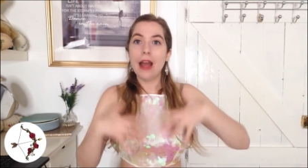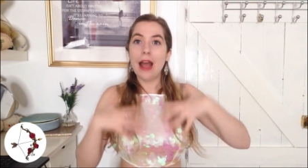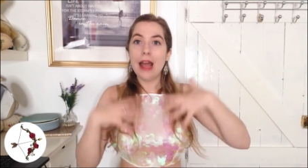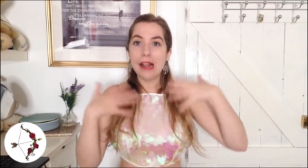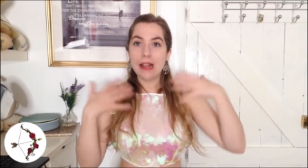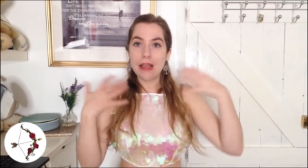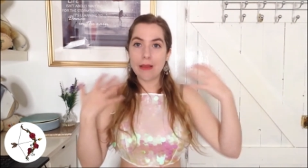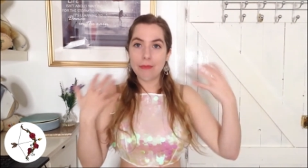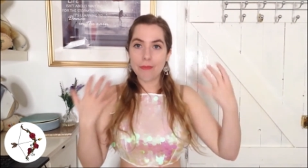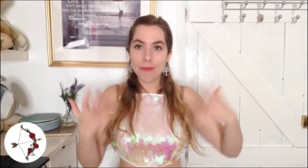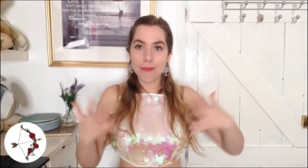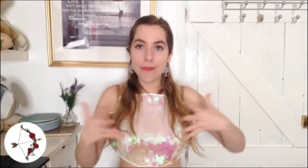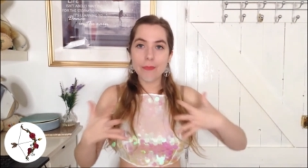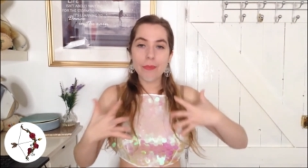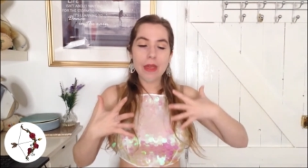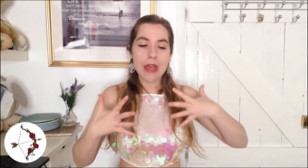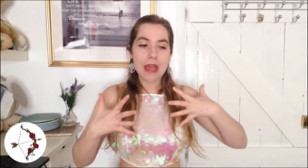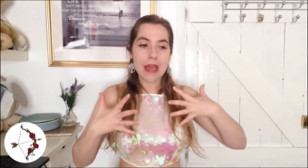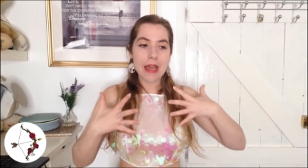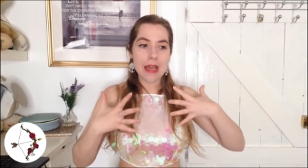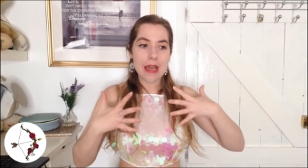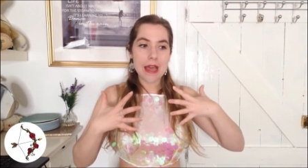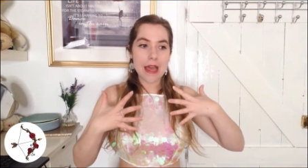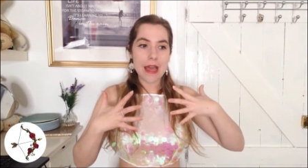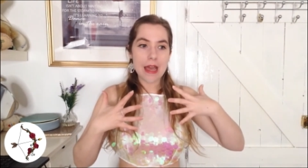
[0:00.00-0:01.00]
And
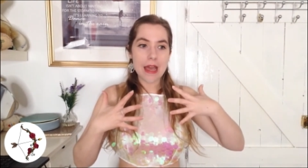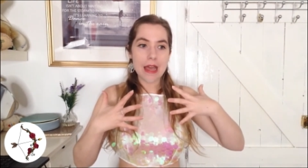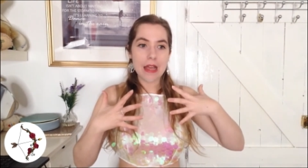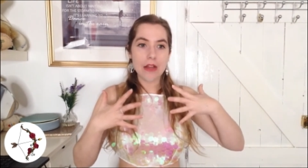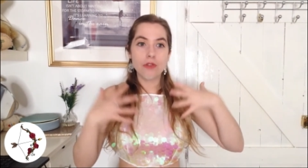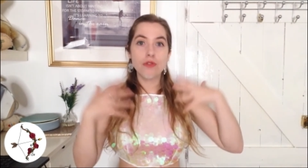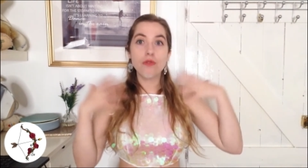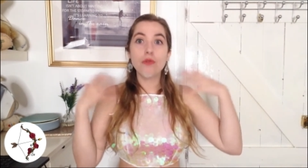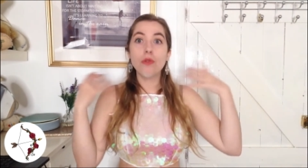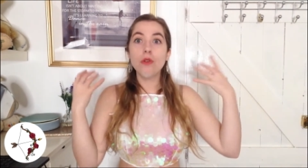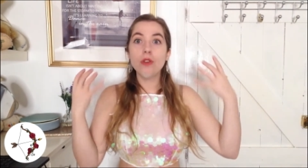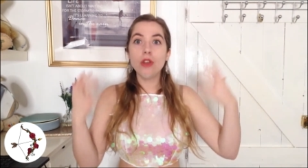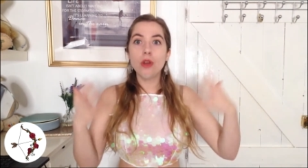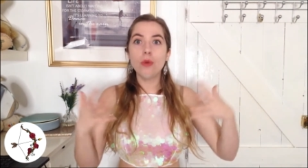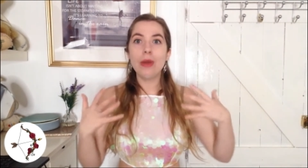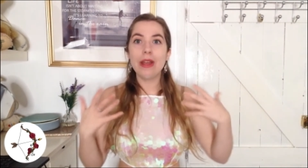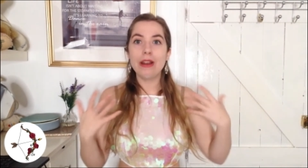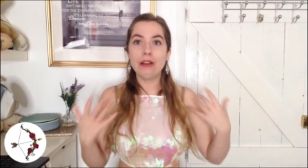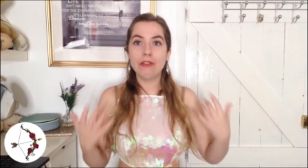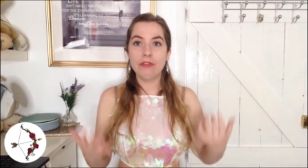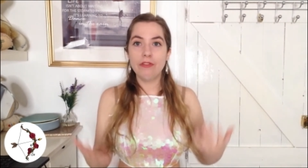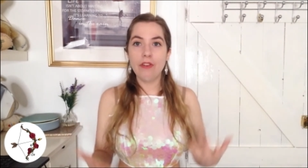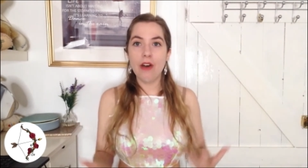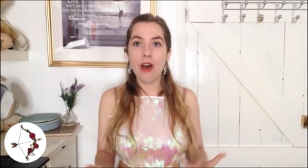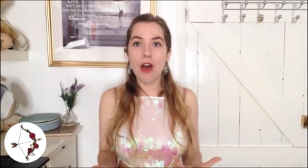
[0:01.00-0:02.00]
it drew you
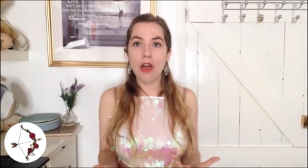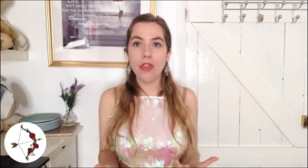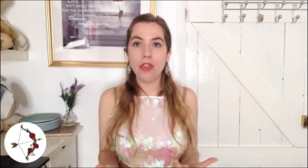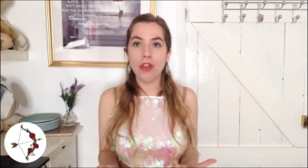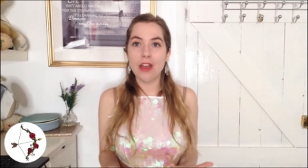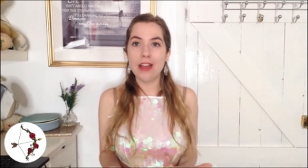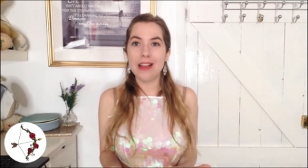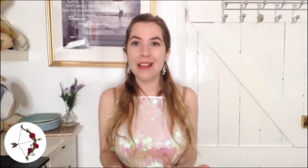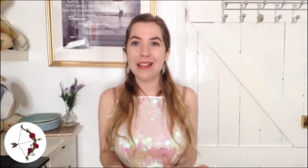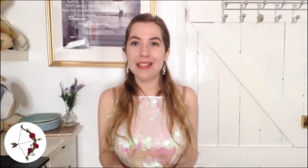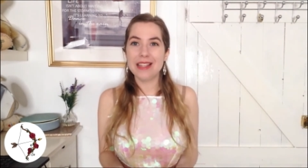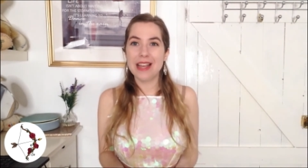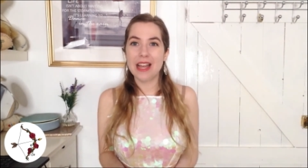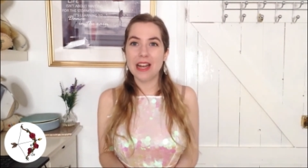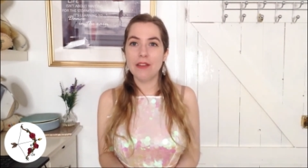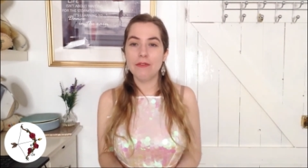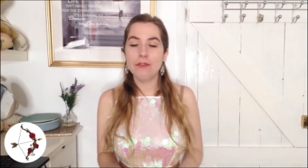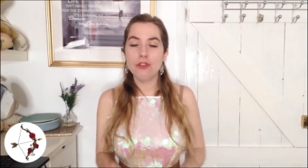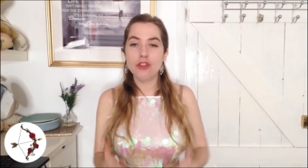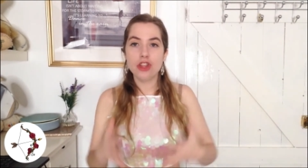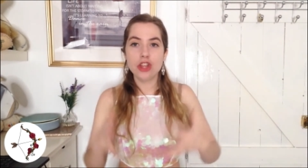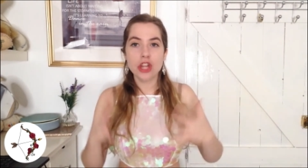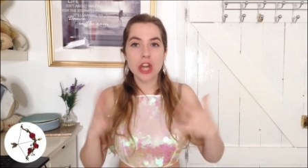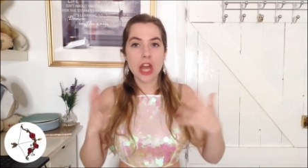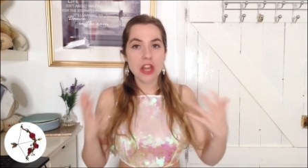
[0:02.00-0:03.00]
in further instead
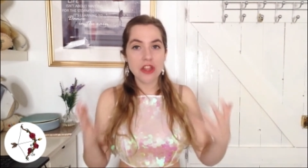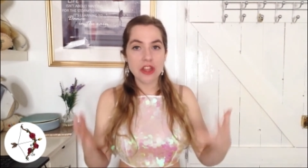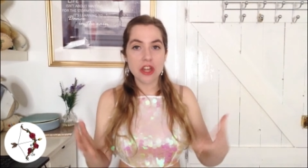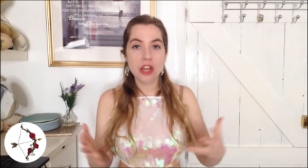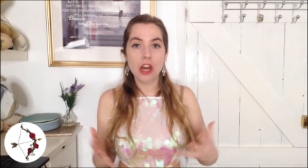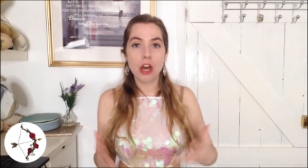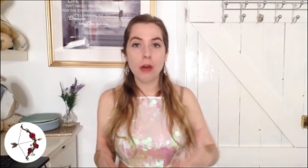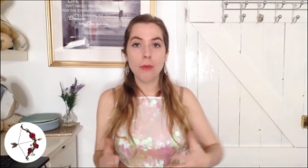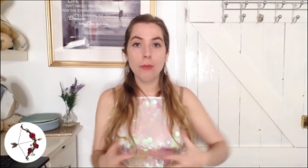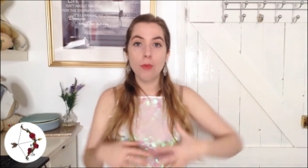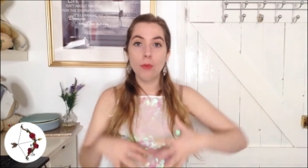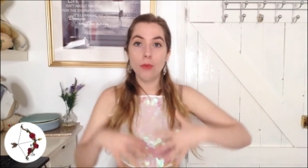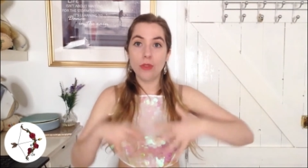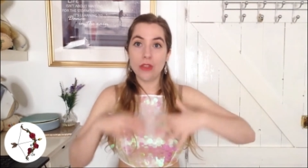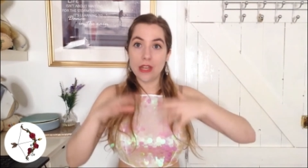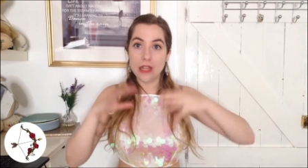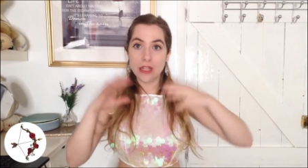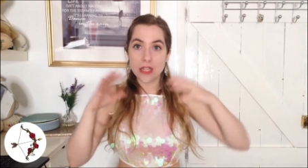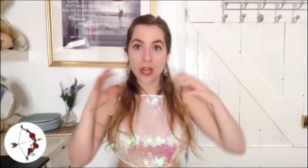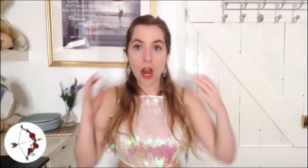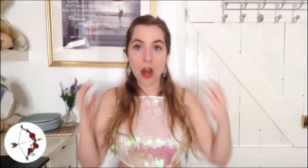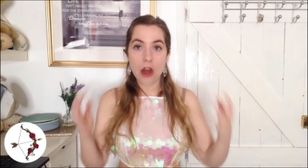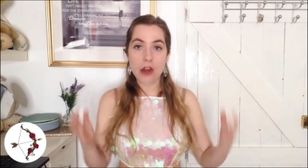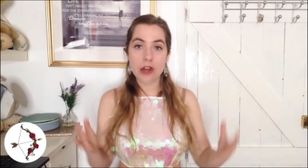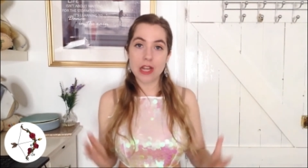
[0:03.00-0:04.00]
of changing up the
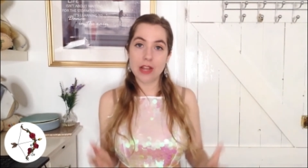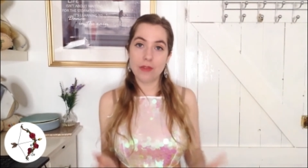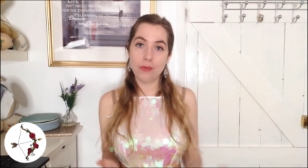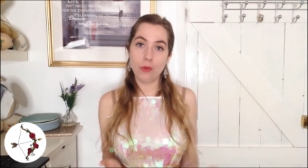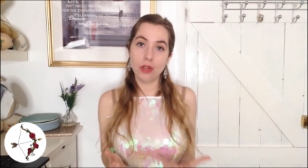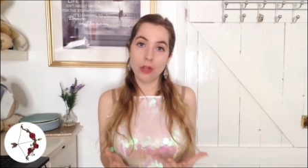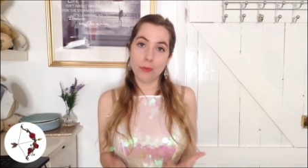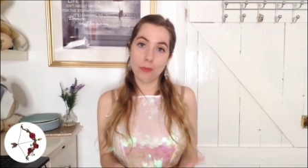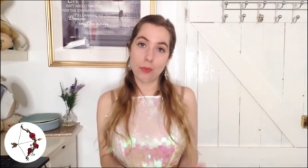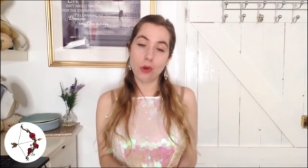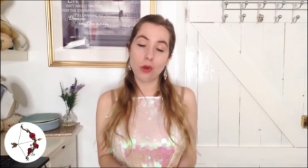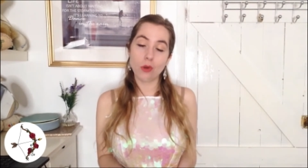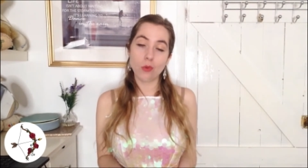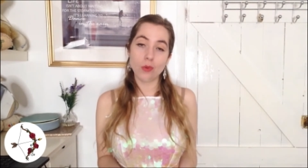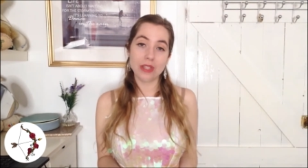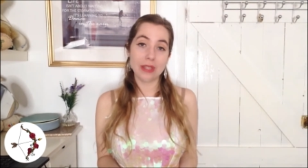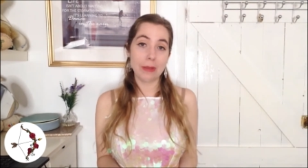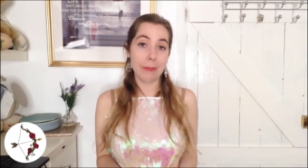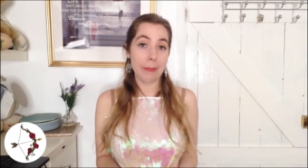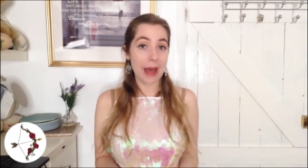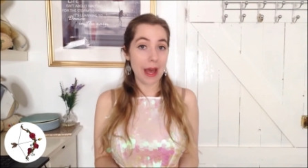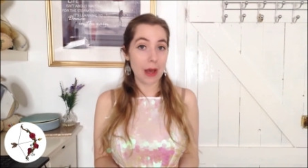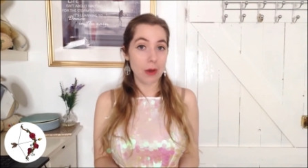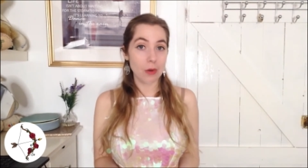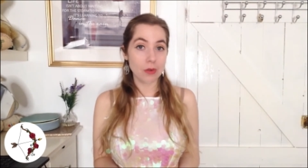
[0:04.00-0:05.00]
entirety of what the book was
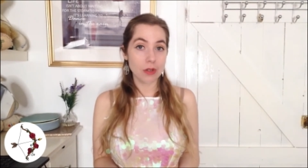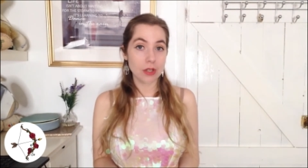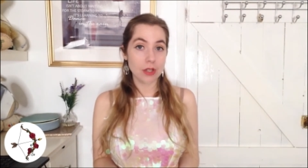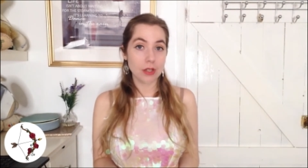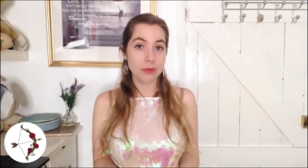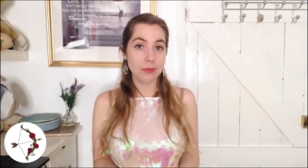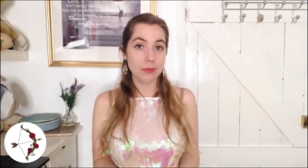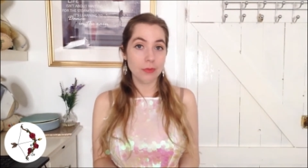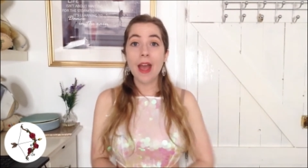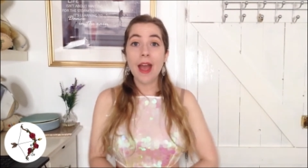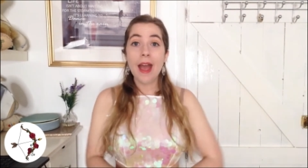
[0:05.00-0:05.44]
about.